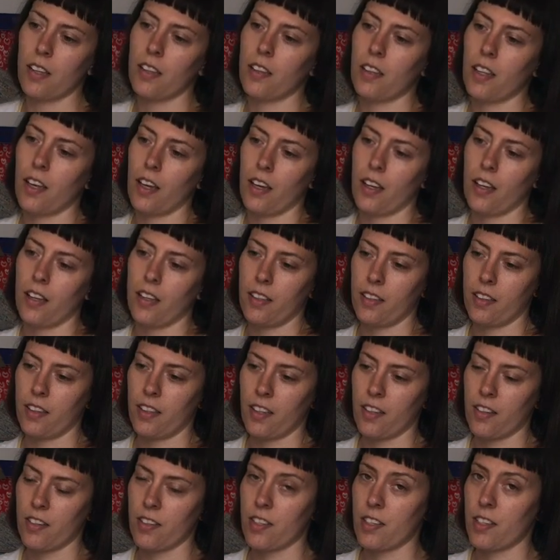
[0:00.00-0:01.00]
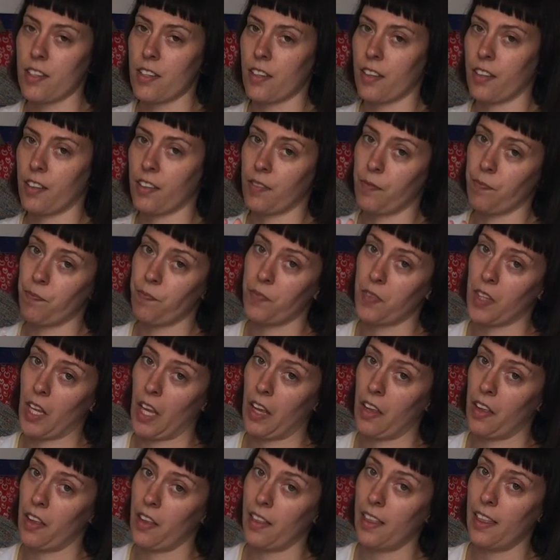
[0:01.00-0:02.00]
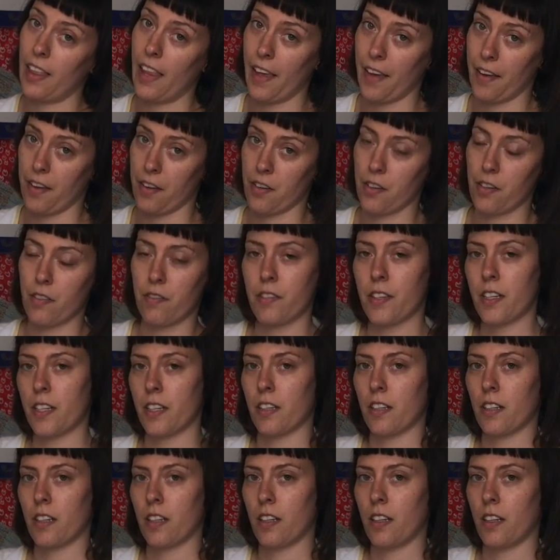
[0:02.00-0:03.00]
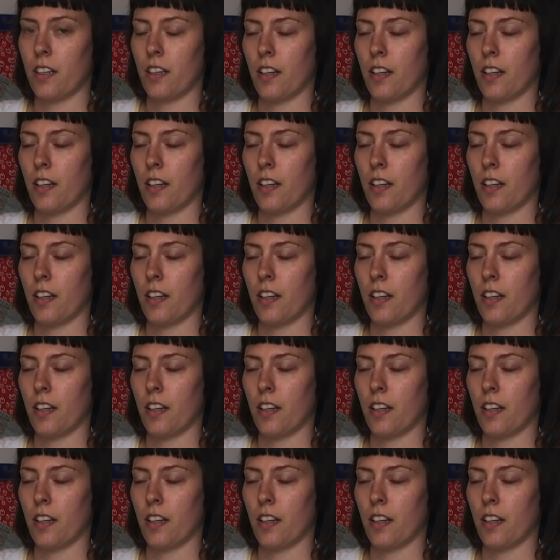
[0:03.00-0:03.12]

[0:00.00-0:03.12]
that there's a layer of ink,